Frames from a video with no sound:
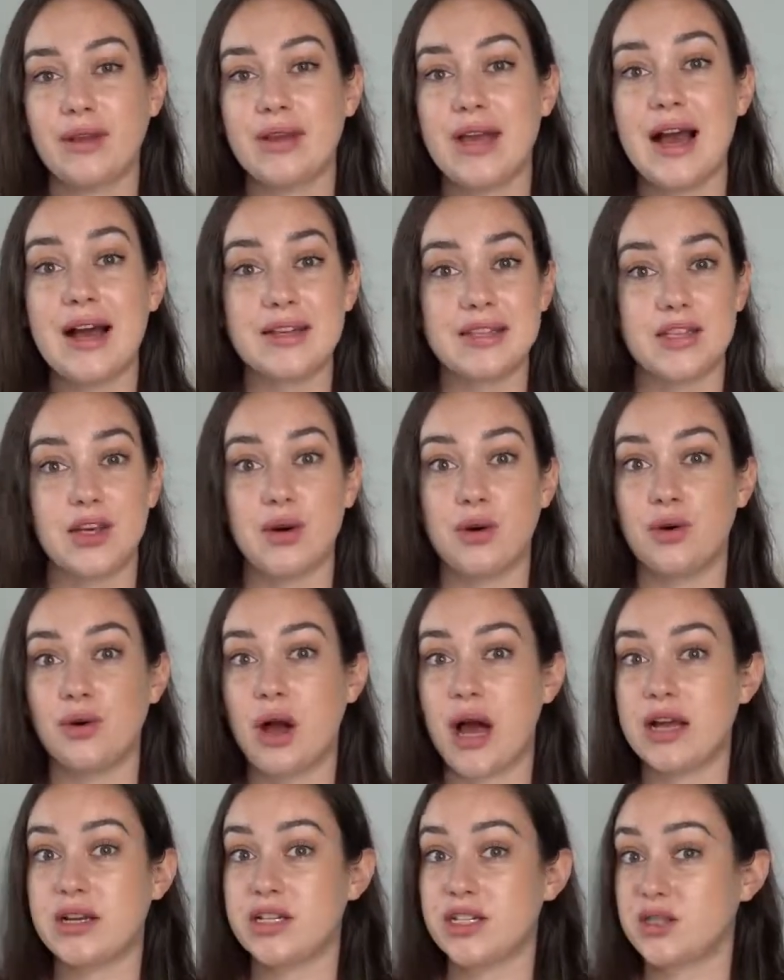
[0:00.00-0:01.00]
Yeah,
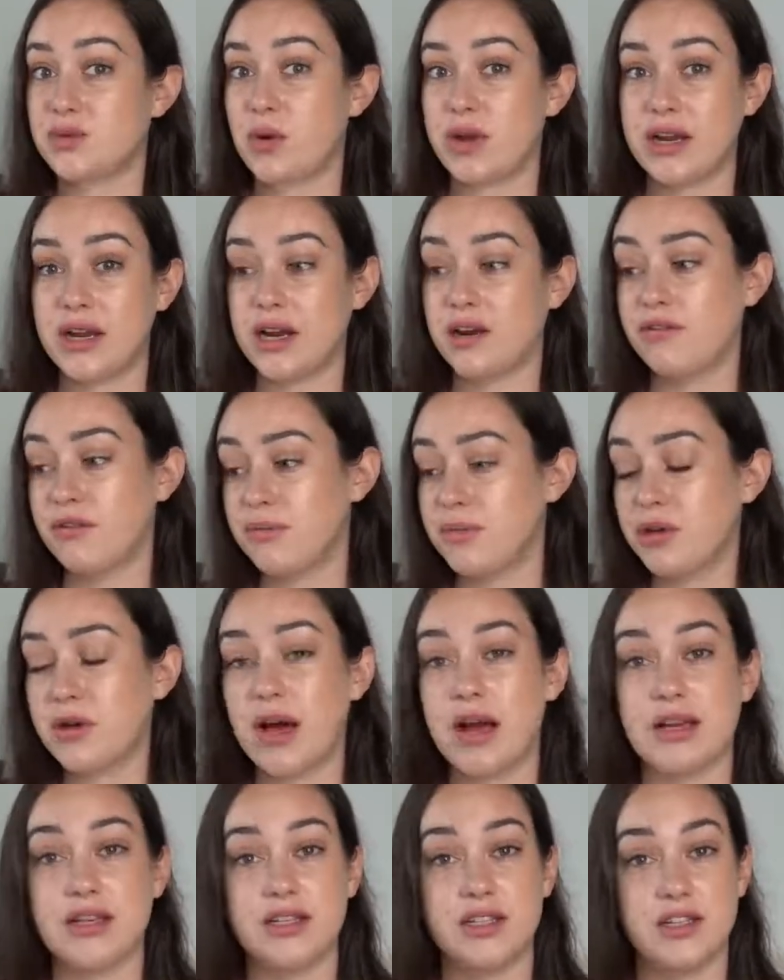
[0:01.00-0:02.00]
so I just want to hear from you
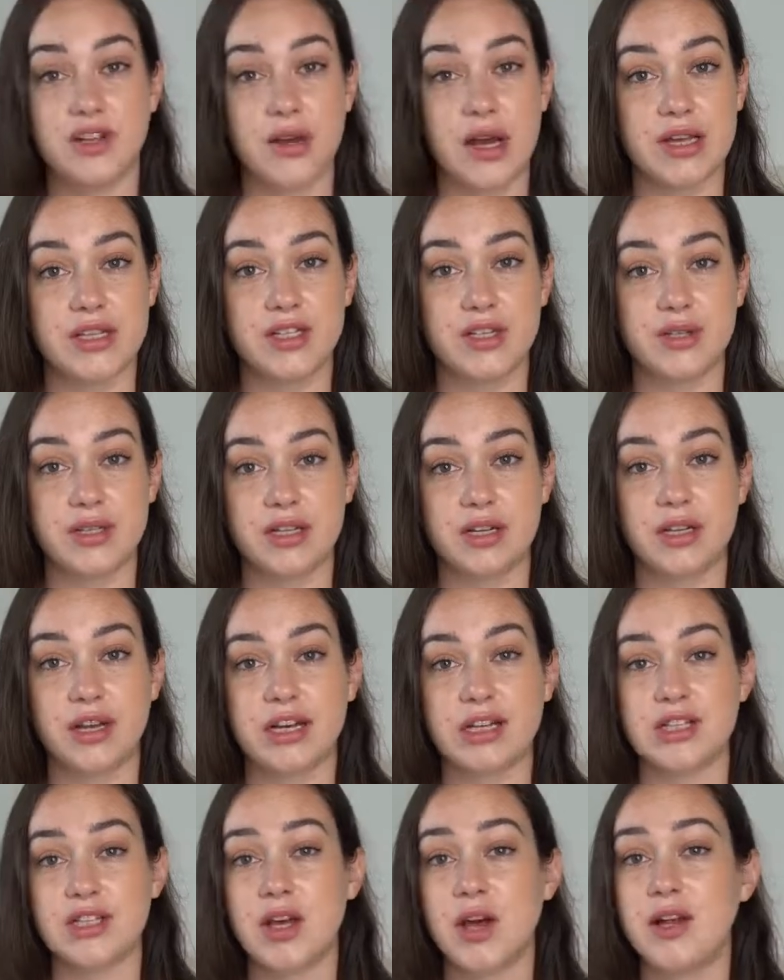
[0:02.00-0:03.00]
guys. Do you guys use a
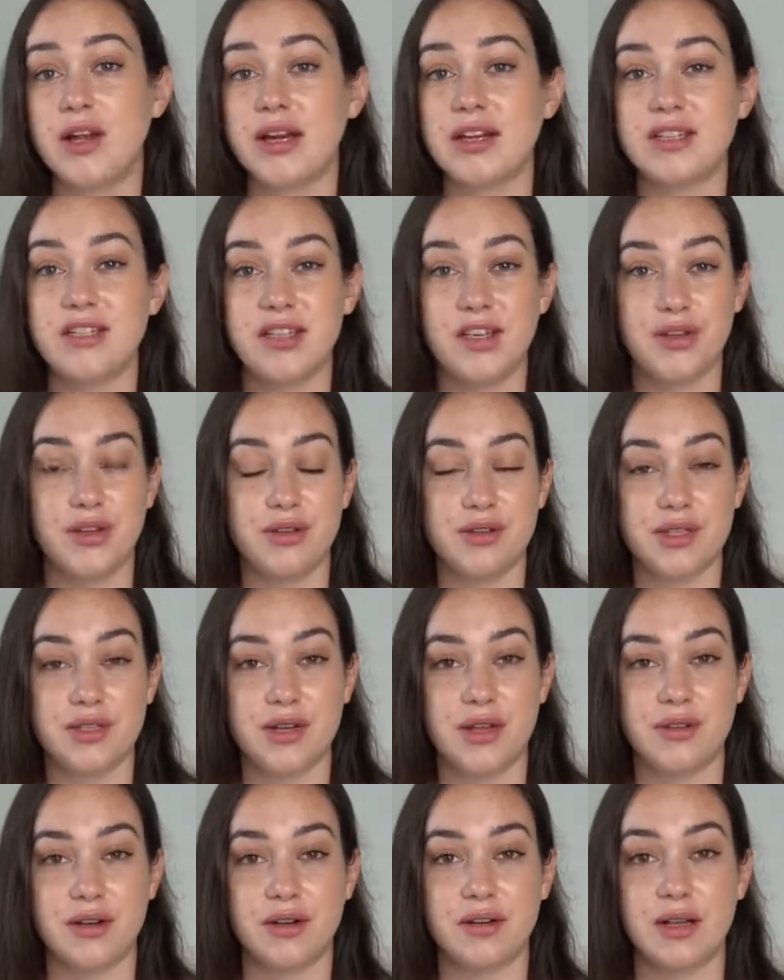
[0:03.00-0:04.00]
Clarisonic? Do you use
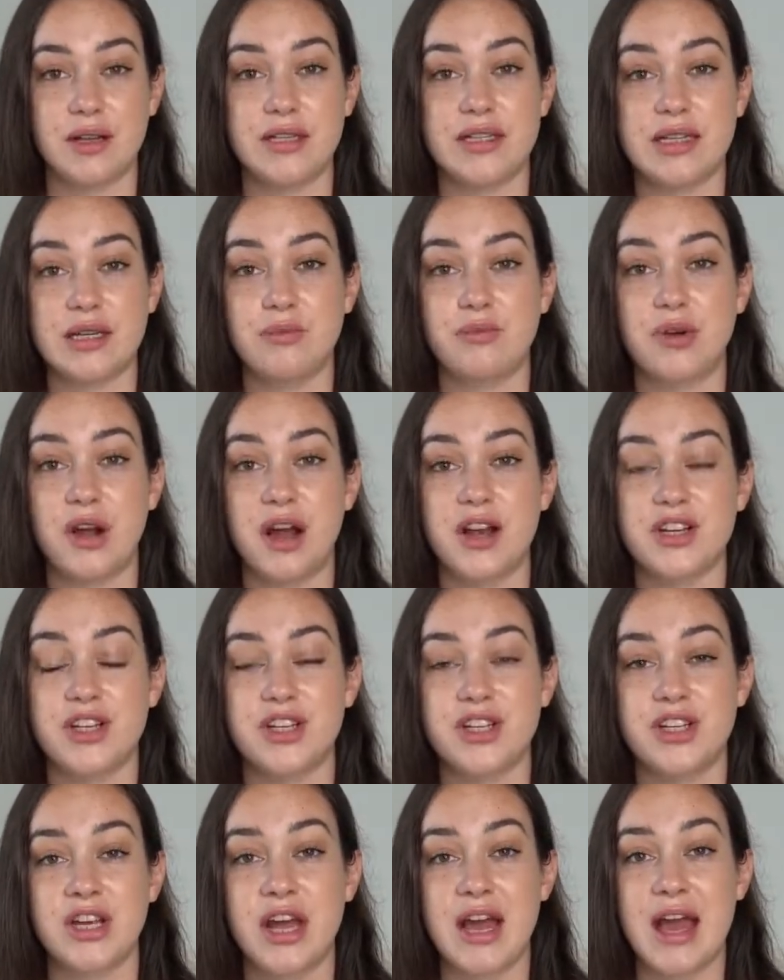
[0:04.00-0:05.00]
another cleansing
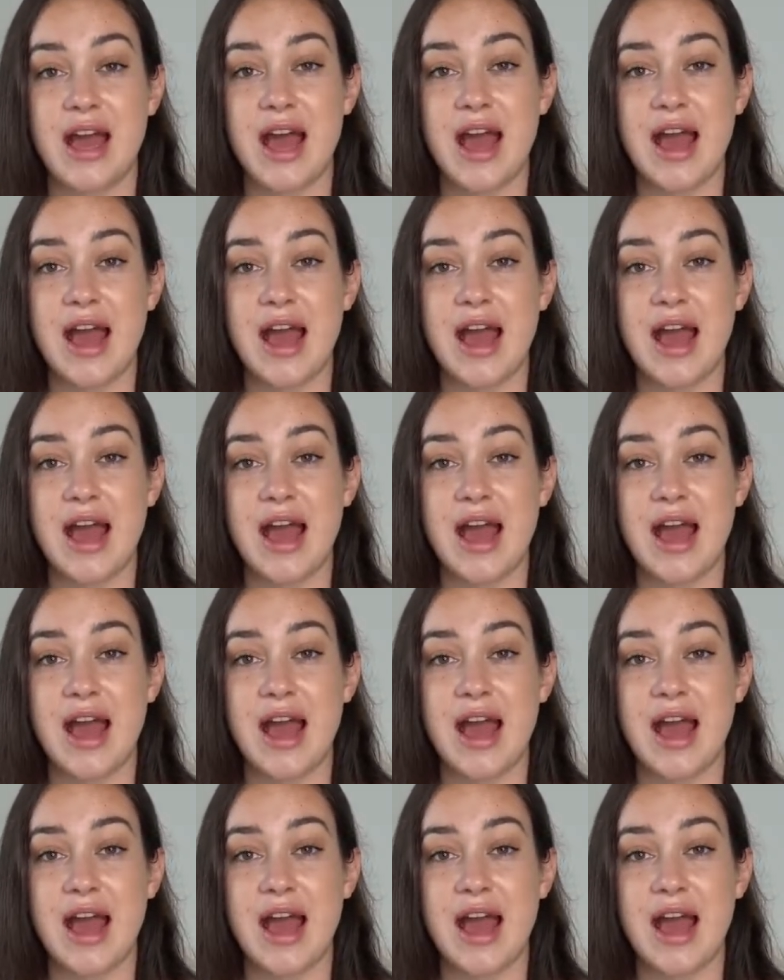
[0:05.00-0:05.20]
brush?